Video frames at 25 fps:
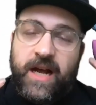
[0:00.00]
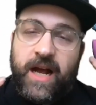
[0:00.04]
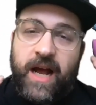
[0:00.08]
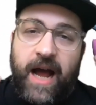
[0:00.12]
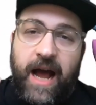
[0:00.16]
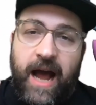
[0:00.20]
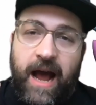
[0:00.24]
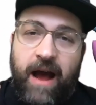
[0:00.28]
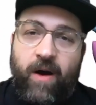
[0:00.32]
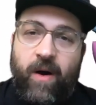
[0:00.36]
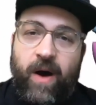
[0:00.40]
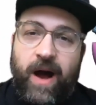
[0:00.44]

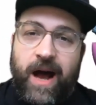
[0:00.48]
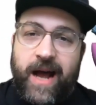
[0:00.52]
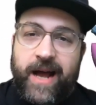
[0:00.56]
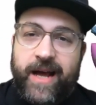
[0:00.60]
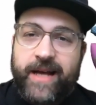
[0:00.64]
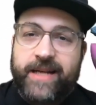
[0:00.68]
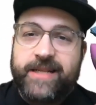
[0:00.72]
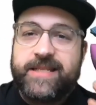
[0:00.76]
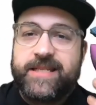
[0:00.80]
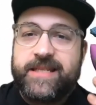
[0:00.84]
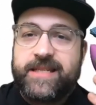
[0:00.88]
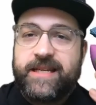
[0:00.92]
how
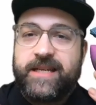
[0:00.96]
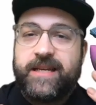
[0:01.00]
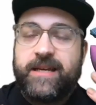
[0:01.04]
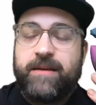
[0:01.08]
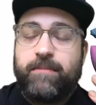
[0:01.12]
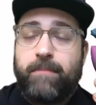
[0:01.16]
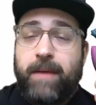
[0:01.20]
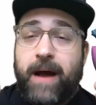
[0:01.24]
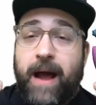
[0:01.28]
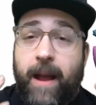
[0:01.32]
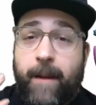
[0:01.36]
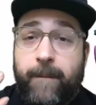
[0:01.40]
I see it,
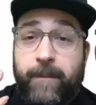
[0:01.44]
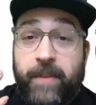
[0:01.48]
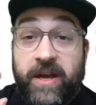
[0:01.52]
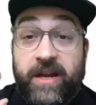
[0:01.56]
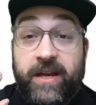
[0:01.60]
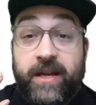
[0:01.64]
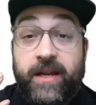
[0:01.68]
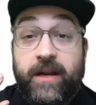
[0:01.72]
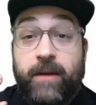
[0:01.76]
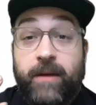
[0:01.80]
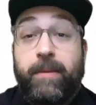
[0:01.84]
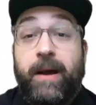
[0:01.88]
my
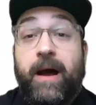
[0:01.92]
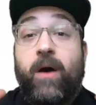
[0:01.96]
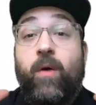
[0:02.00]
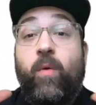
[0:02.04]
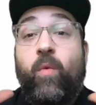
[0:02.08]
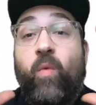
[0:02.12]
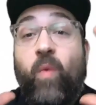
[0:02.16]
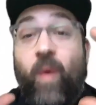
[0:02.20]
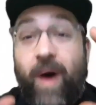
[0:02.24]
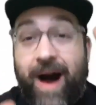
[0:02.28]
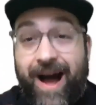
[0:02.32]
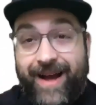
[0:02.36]
opinion about
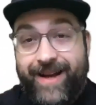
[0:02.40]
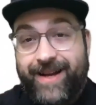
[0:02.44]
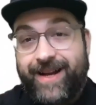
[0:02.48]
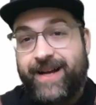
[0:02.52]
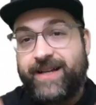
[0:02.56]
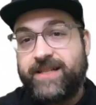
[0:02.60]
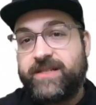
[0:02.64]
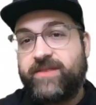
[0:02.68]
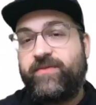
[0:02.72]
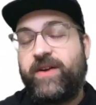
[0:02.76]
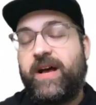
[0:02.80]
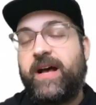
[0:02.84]
why it
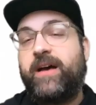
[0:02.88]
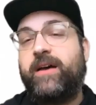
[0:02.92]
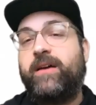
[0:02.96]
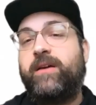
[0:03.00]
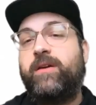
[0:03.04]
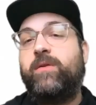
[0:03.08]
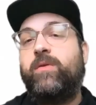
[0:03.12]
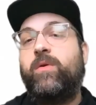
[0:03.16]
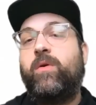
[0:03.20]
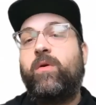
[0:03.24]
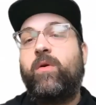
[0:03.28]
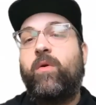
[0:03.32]
has
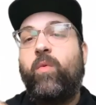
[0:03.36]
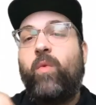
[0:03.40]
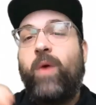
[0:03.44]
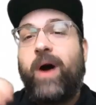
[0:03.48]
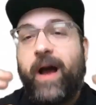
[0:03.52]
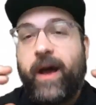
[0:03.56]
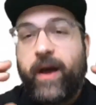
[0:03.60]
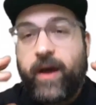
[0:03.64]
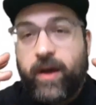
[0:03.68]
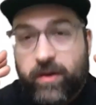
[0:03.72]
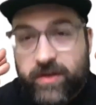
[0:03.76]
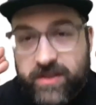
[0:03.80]
value or
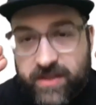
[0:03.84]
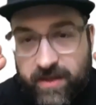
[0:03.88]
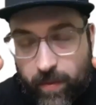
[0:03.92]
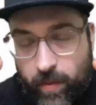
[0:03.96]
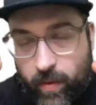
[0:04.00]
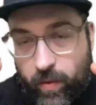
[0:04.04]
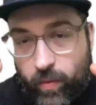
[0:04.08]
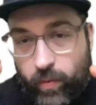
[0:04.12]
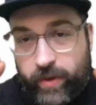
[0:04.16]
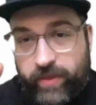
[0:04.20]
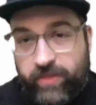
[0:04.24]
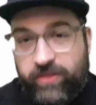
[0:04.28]
why
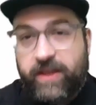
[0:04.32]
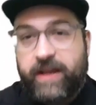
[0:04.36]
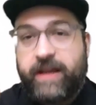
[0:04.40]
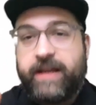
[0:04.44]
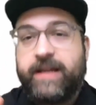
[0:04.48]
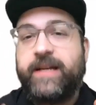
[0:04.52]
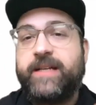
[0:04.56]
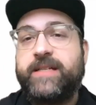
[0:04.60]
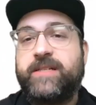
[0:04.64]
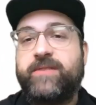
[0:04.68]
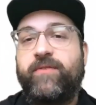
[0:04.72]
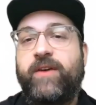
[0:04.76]
someone would think it
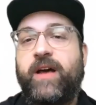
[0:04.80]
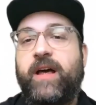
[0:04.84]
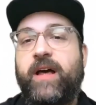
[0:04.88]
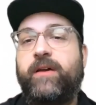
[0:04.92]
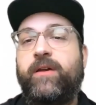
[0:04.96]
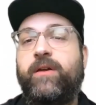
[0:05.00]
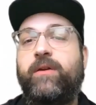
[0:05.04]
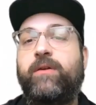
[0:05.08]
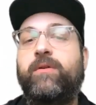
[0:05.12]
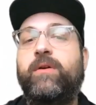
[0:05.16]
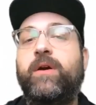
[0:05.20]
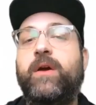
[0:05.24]
has
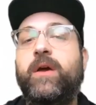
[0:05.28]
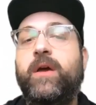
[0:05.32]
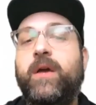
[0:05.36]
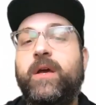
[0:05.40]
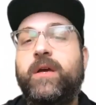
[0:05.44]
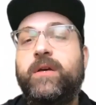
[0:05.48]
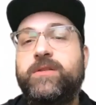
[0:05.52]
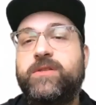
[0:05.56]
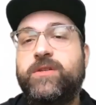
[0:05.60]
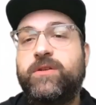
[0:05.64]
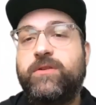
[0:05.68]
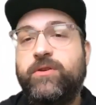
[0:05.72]
value.
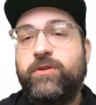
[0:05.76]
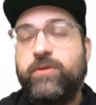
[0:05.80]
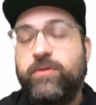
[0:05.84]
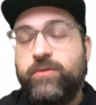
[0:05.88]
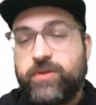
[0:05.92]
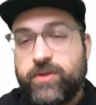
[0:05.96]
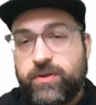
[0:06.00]
So you do